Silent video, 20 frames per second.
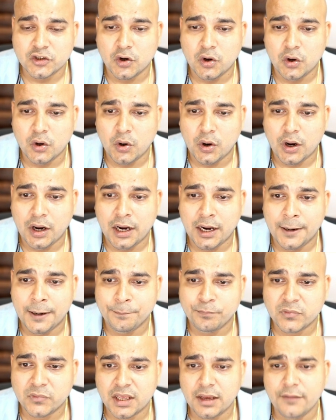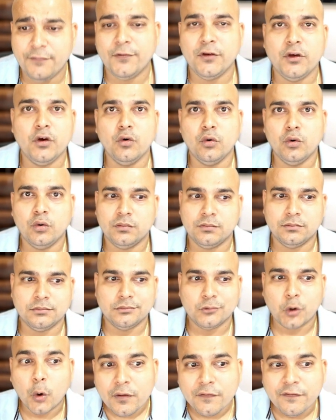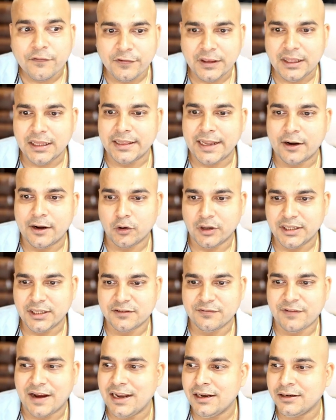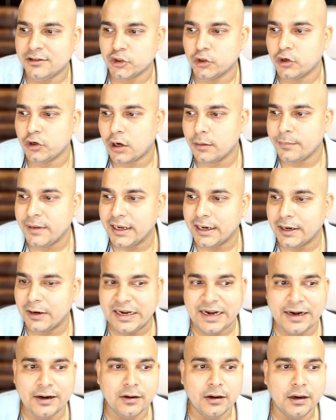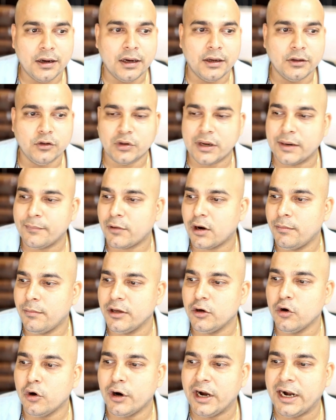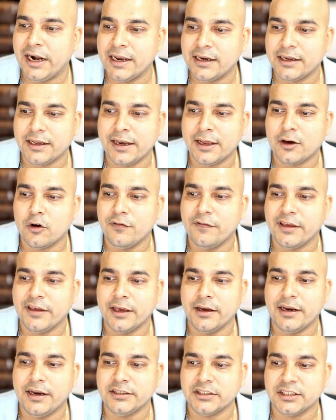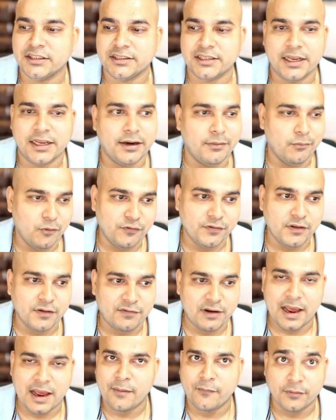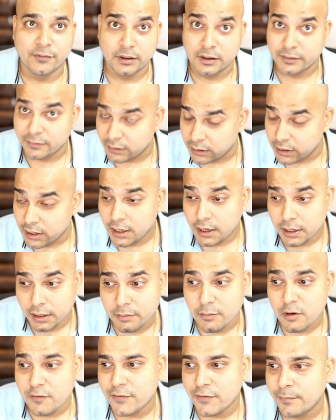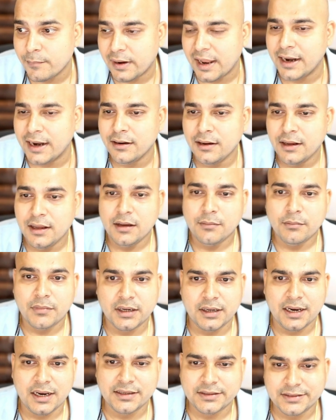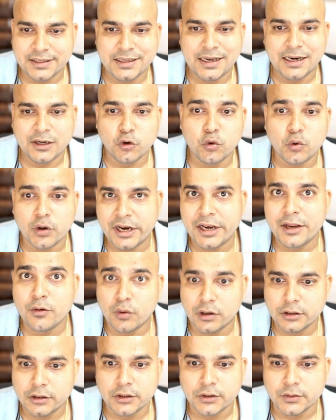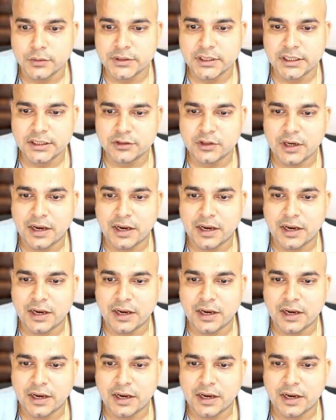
So um, if you don't feel that okay this file should not be included uh, you can probably go ahead and click over here and just say remove the plan re remove from plan but let's say that you really want to use it